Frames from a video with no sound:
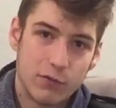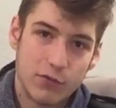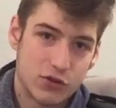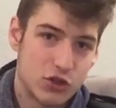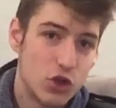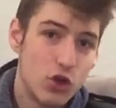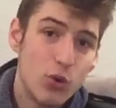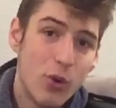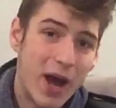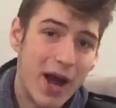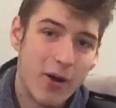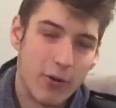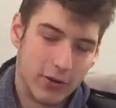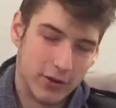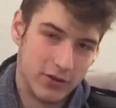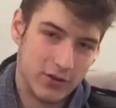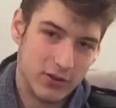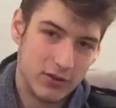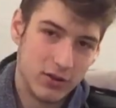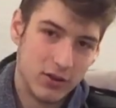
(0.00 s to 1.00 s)
for 2
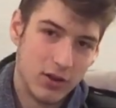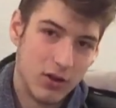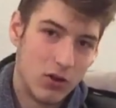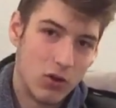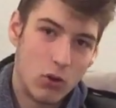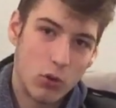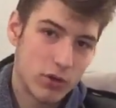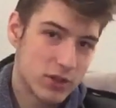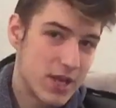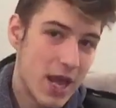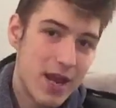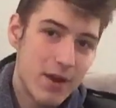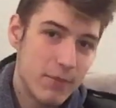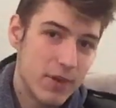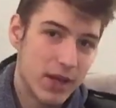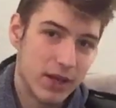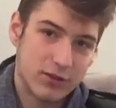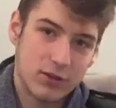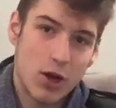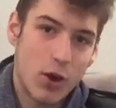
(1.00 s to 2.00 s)
hours or
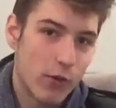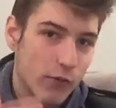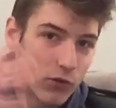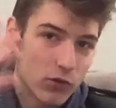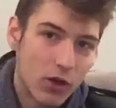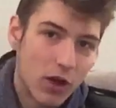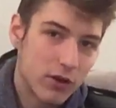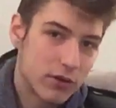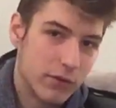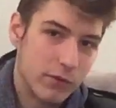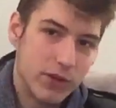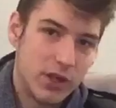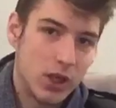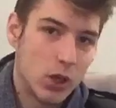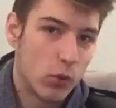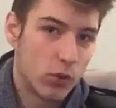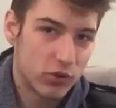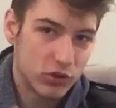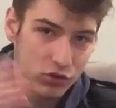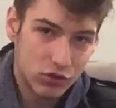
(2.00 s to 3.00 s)
10 minutes, however long the
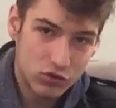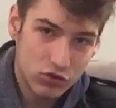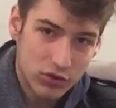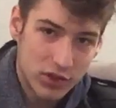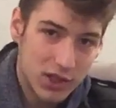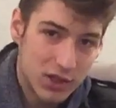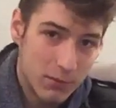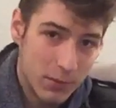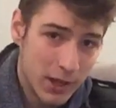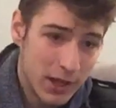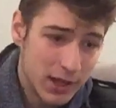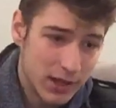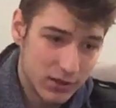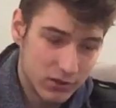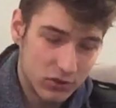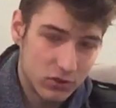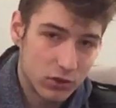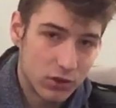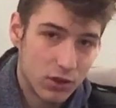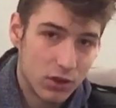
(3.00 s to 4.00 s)
video or stream
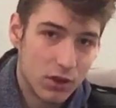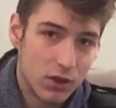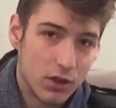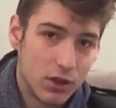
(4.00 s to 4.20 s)
is.